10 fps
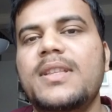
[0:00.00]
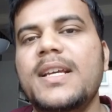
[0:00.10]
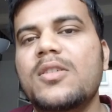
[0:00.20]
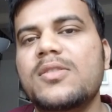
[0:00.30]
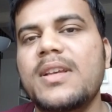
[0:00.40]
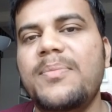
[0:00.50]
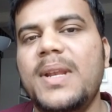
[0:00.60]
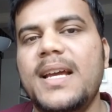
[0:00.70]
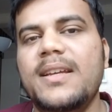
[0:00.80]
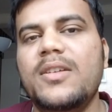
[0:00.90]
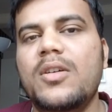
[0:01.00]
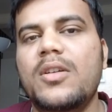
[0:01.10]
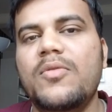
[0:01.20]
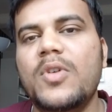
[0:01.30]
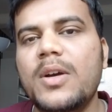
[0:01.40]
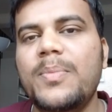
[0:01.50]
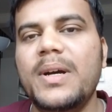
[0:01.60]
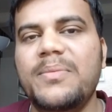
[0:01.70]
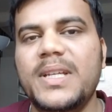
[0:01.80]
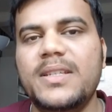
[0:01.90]
they also apply your work
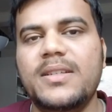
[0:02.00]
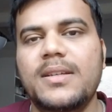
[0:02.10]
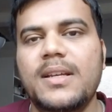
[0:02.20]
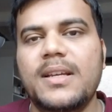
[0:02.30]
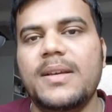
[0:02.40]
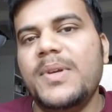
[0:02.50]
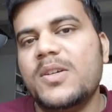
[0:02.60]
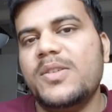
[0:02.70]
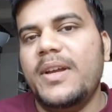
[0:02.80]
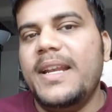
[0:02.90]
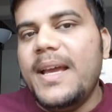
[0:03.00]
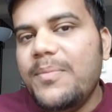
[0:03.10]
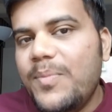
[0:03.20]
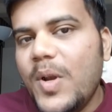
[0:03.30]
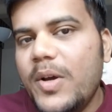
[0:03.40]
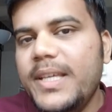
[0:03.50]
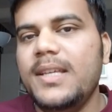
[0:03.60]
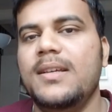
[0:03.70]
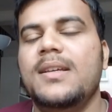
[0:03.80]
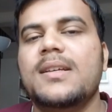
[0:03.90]
permit because you are an employee.